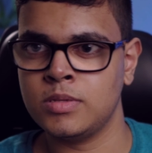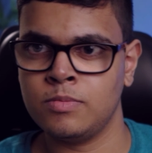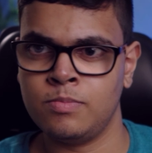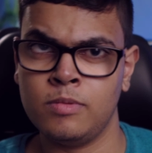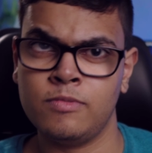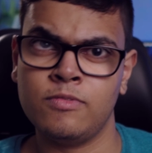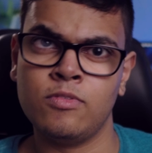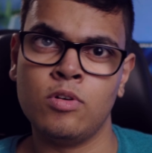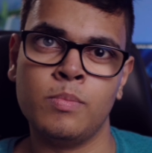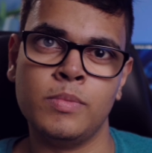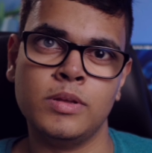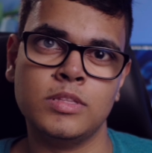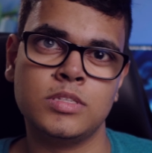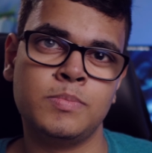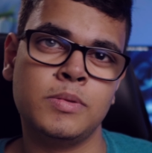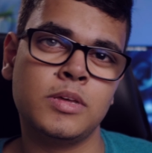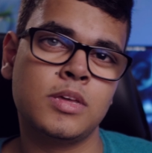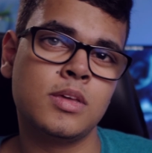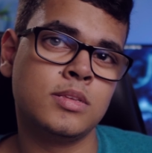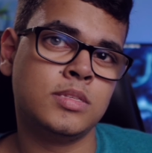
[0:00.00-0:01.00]
of performance,
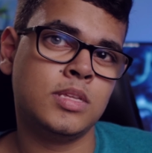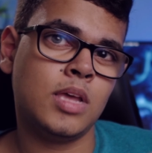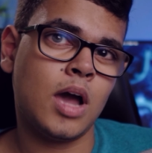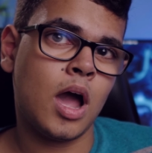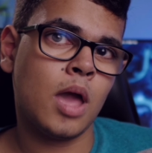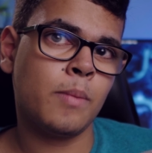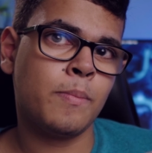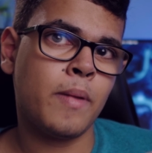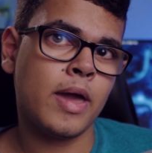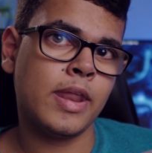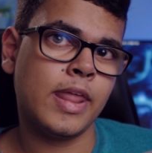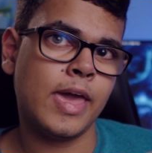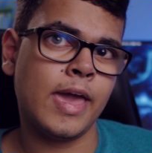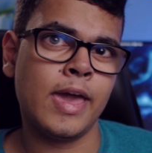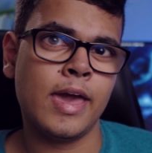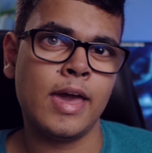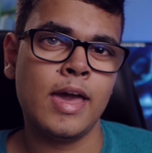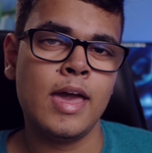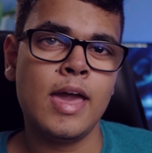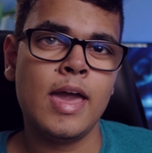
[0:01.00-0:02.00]
because the iPad
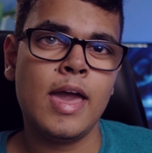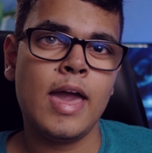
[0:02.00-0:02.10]
Air